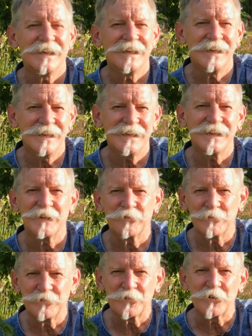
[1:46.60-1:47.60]
Here
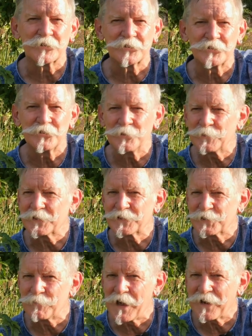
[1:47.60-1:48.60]
we've got determinate
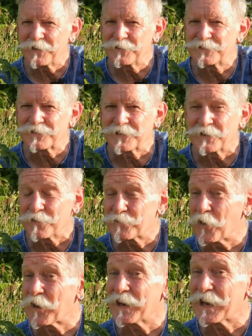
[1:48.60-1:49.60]
tomatoes that I've
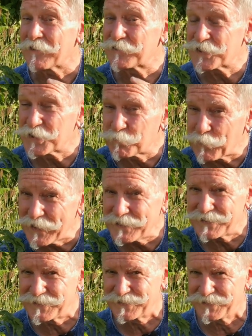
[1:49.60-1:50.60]
got enough
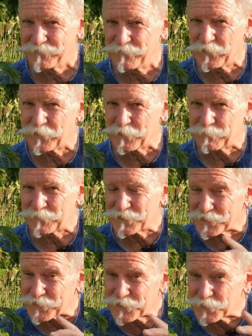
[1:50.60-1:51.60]
space for them
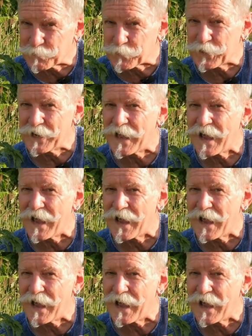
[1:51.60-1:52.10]
to spread